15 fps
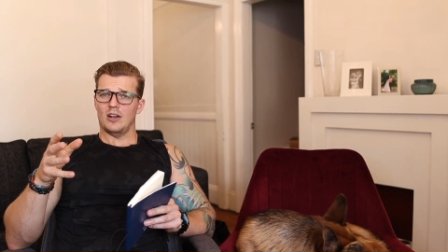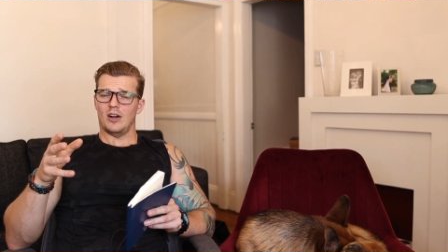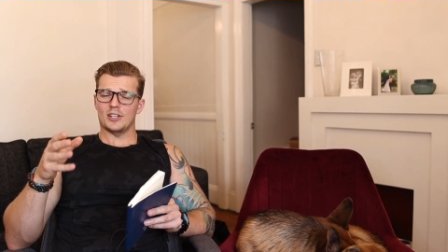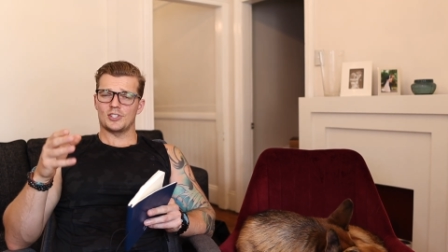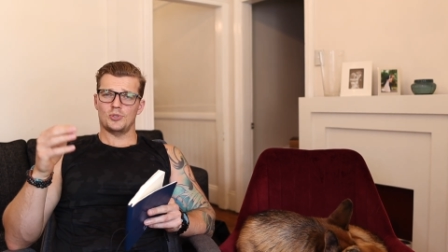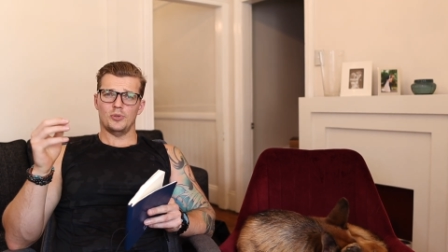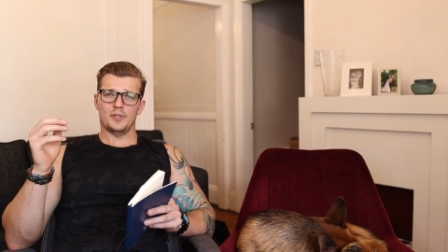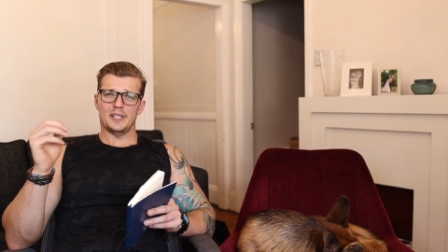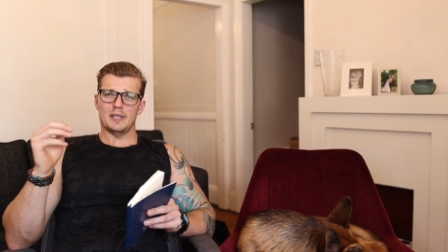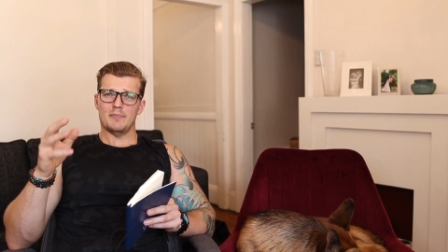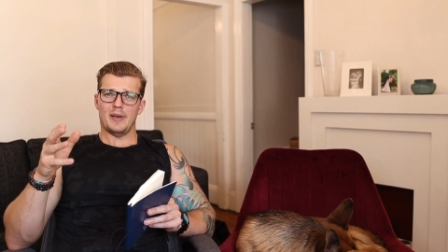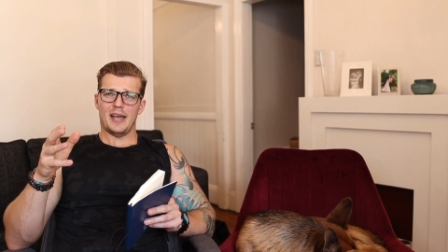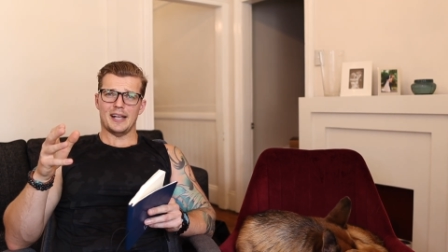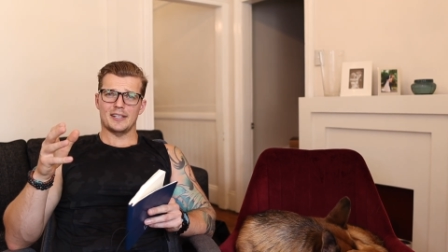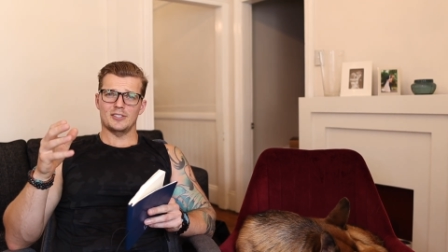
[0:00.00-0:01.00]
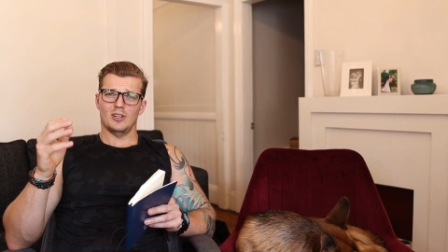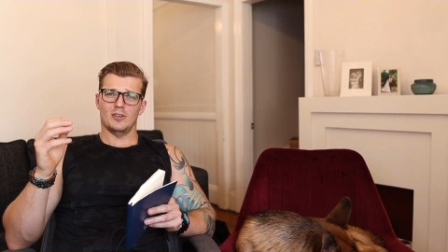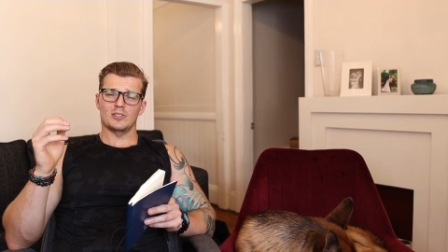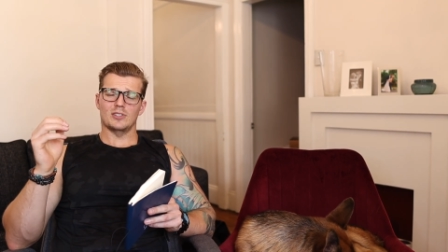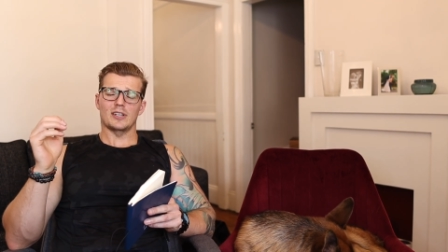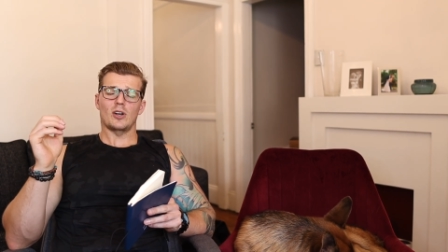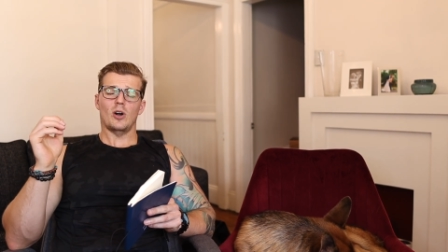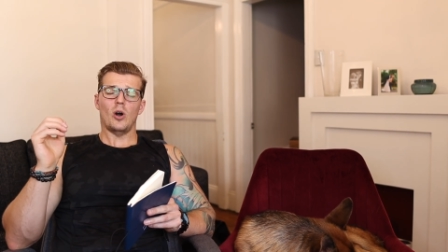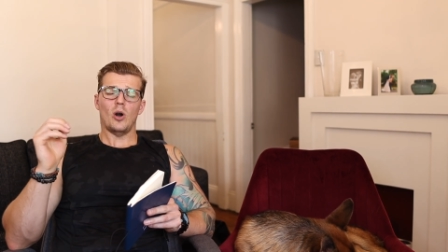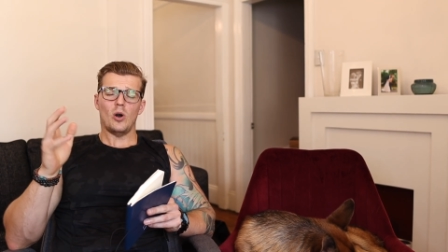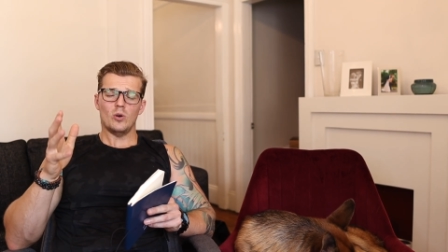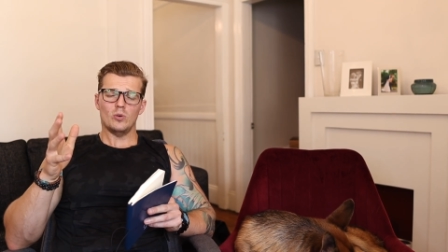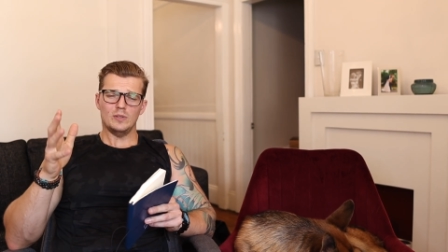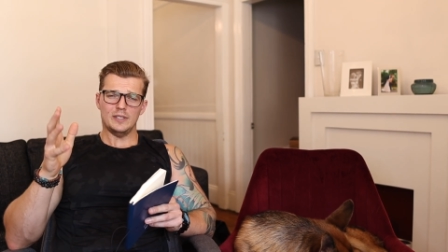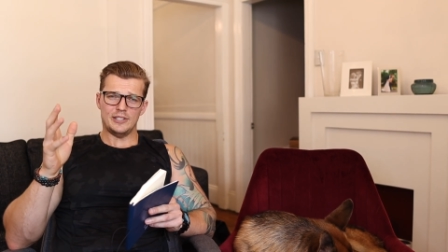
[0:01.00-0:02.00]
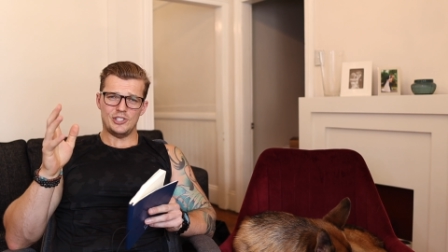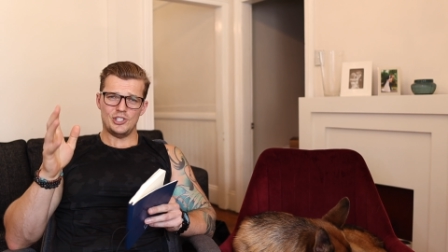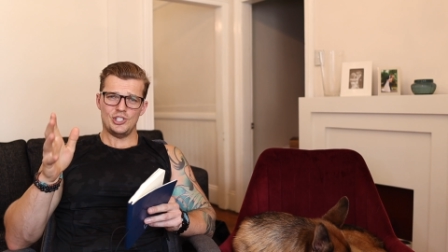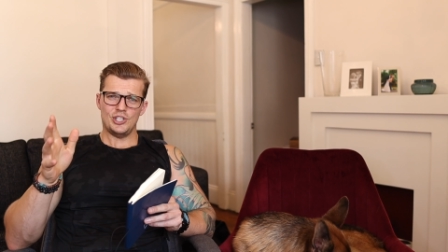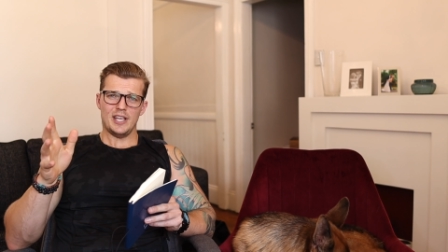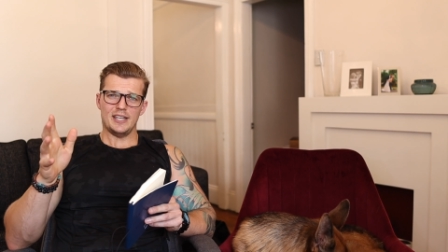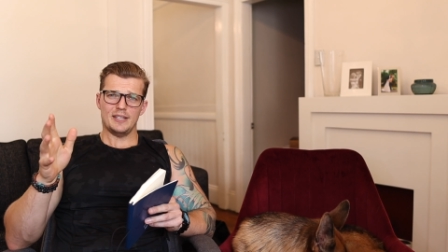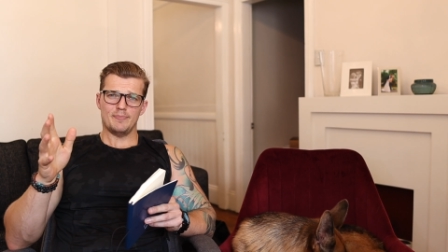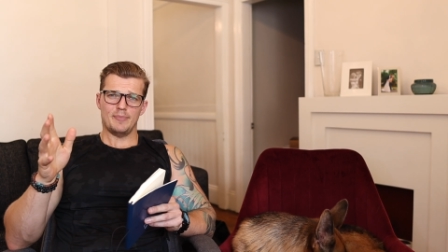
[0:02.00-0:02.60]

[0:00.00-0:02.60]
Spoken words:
I saw the impact and I was like, holy shit,